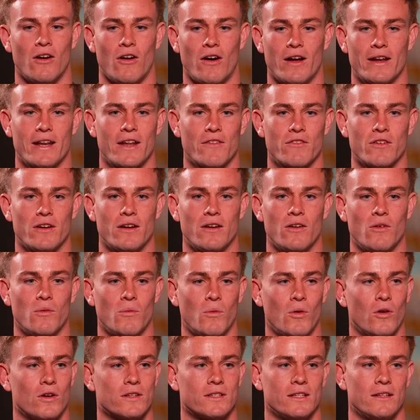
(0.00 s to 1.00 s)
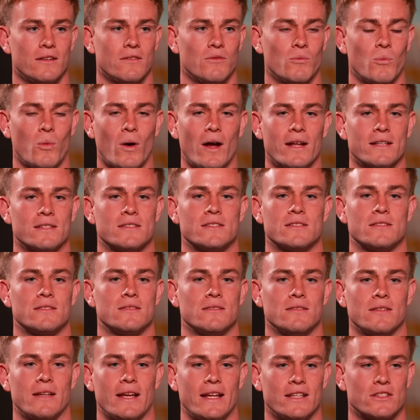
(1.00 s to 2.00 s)
I never walked in once
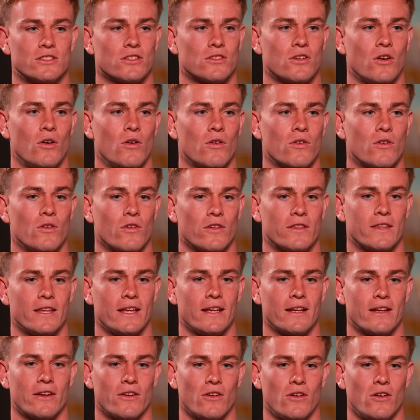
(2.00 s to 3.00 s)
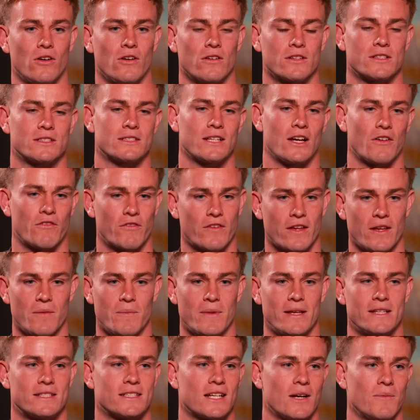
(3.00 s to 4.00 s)
into Concord thinking, oh, stuff him,
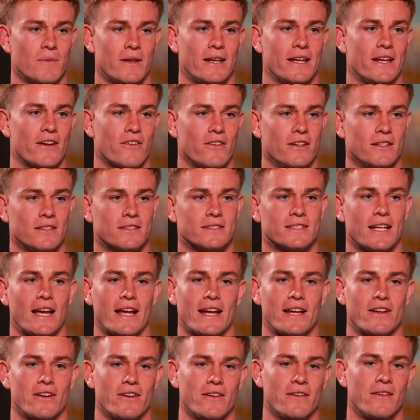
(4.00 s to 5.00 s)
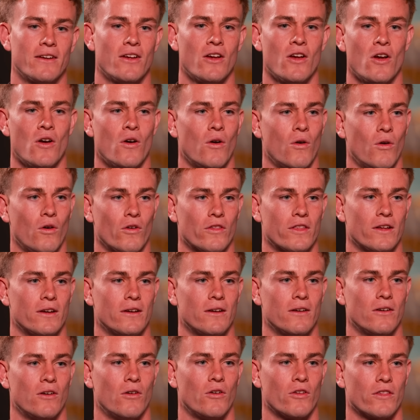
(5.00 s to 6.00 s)
he's coming here and taking all
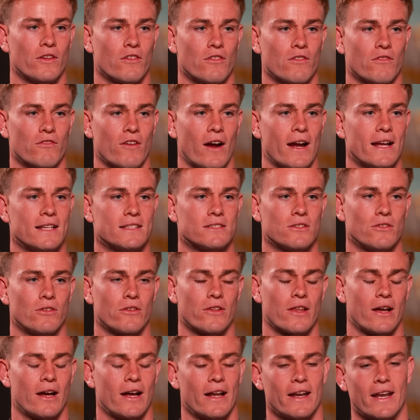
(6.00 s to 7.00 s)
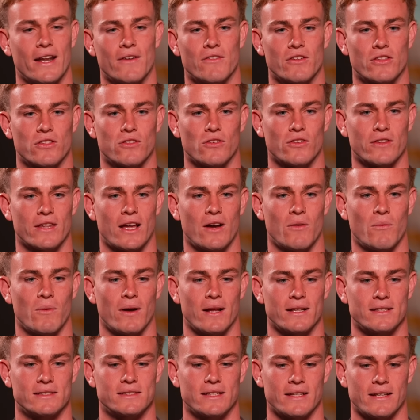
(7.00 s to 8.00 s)
the reins and all that. I never thought that
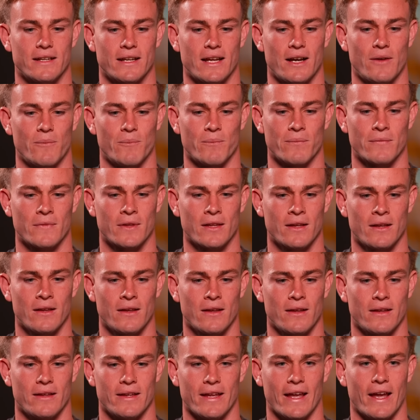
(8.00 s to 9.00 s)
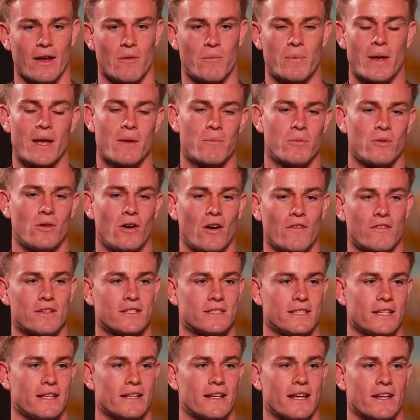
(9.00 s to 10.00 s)
once, and people
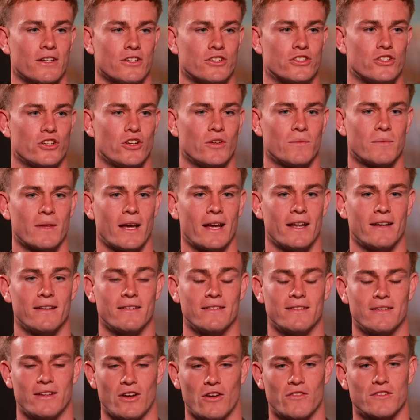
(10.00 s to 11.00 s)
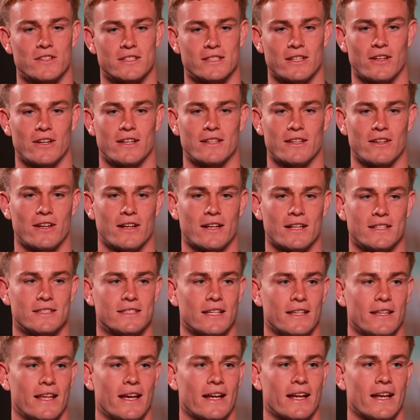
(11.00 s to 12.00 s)
obviously can assume that, and obviously, like I
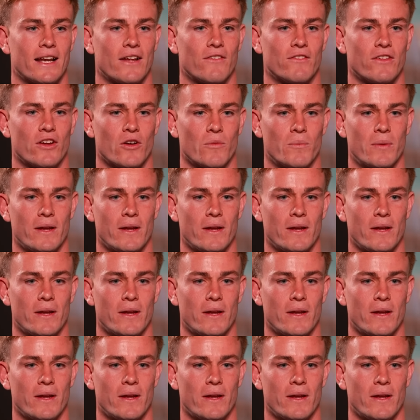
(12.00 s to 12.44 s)
said, they can have their